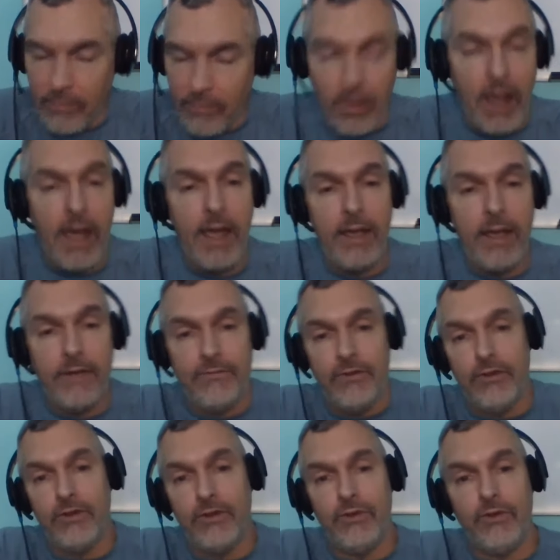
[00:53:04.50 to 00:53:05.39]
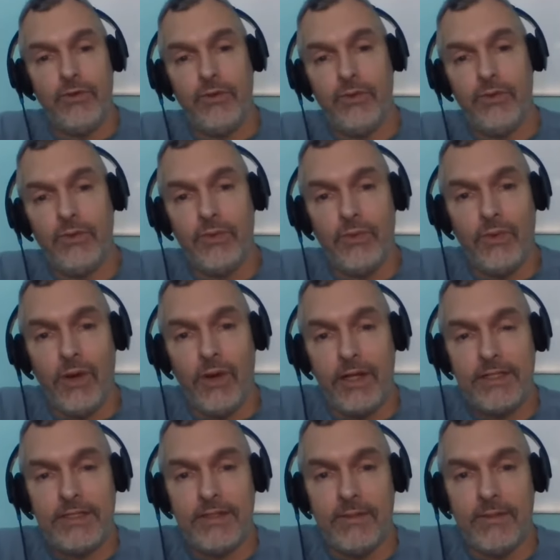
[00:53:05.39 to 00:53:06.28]
But if you
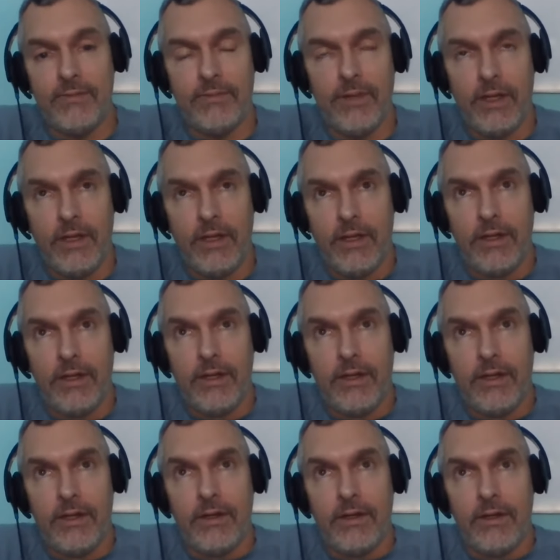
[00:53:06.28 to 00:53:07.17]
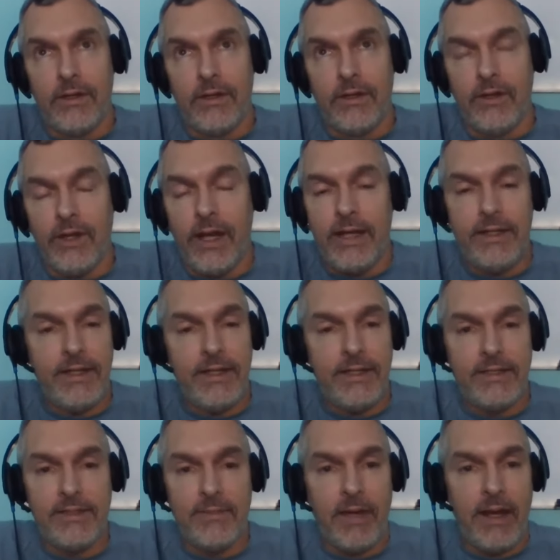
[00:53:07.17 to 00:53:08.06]
want some good
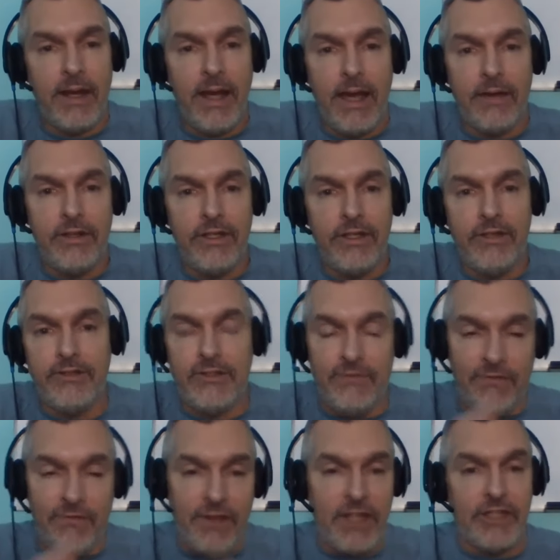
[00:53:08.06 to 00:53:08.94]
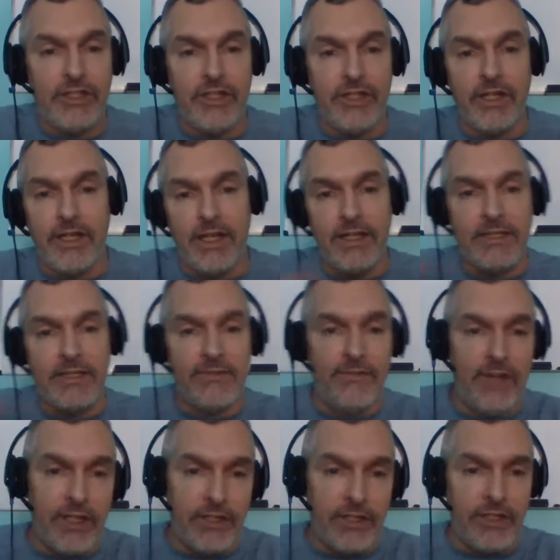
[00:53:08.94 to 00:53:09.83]
ideas about how to use fiction
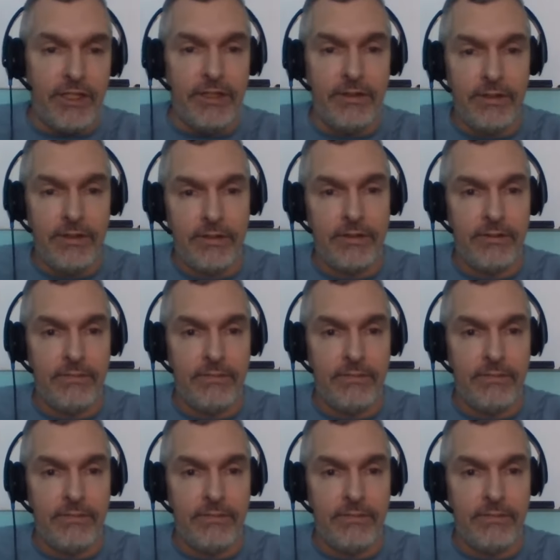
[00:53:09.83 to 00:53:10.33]
against fiction,